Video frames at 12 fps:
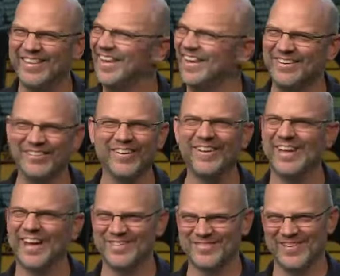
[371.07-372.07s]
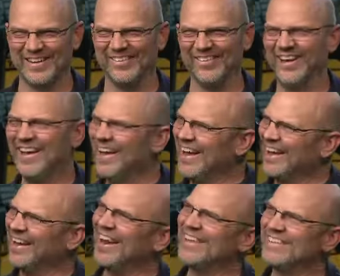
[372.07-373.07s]
and then he really has me going.
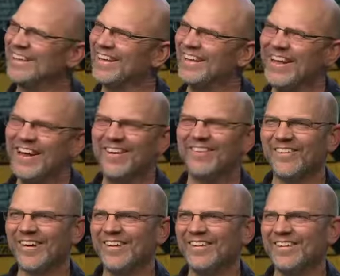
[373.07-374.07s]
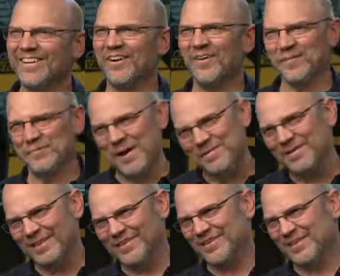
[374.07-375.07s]
And I said, well, you know, maybe
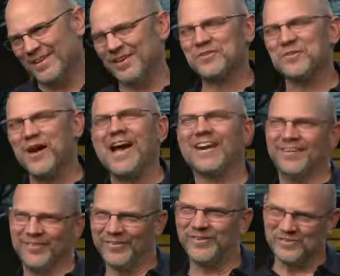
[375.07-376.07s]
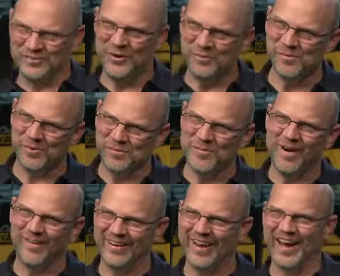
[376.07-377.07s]
then you need a tractor with a snowblower
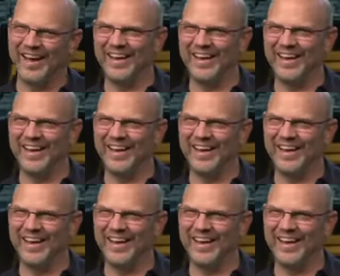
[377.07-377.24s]
mounted on.